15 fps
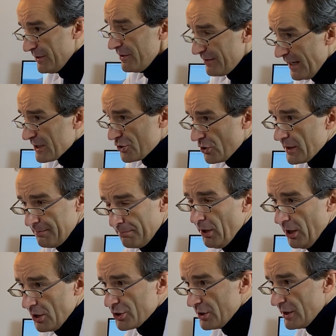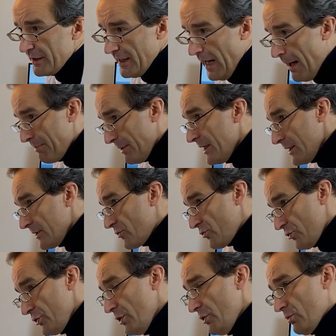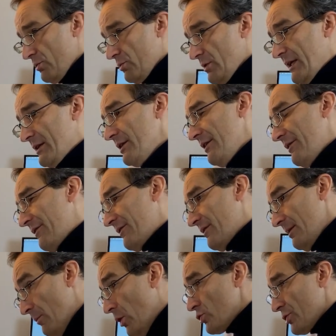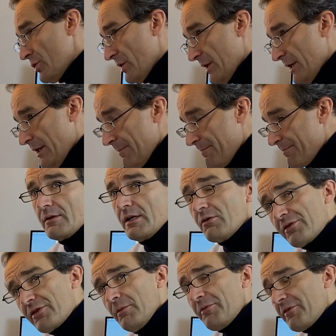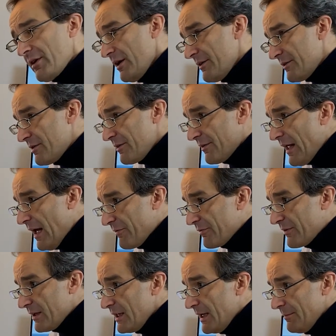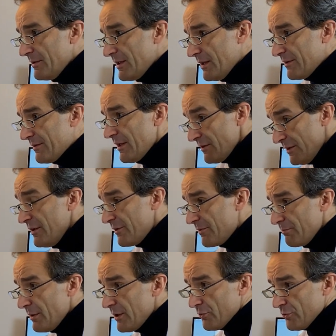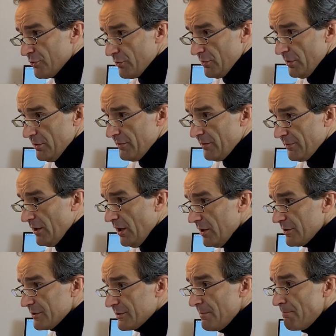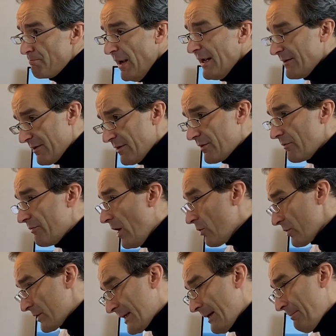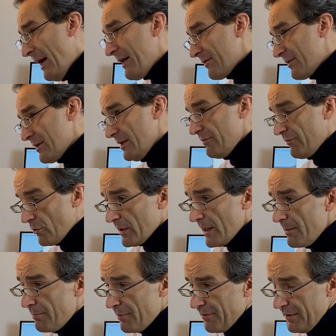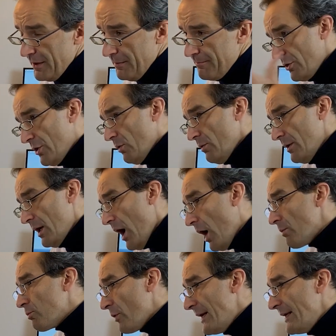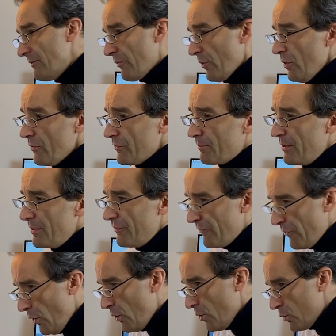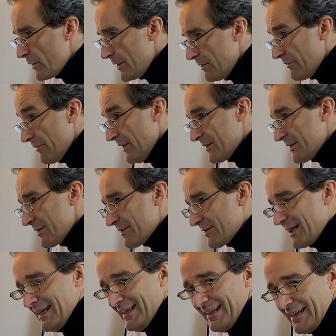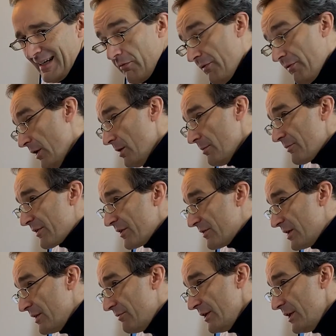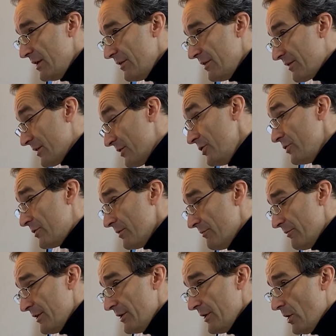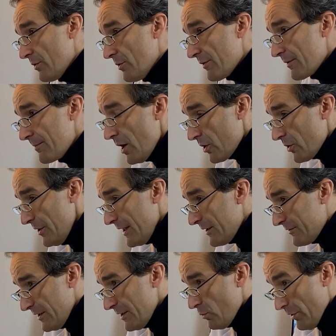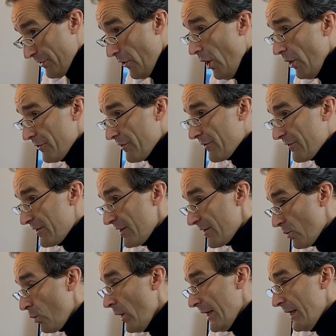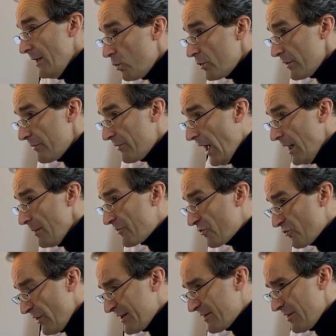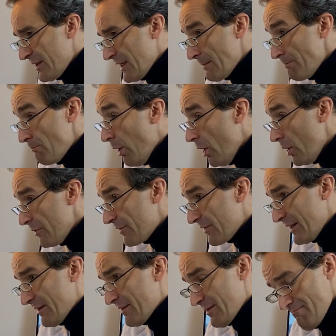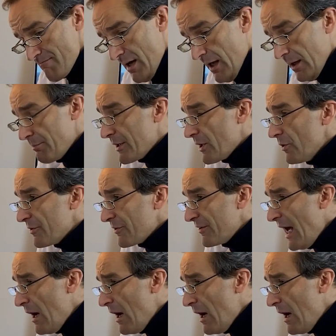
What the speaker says: it is actually partially happening to you, at least emotionally. Now, some scientists have claimed that these mirror neurons are the basis of our capacity for empathy. You know, our brain evolved before we invented films and TVs and YouTube videos. Connecting with others this way would have helped strengthening bonds and helping others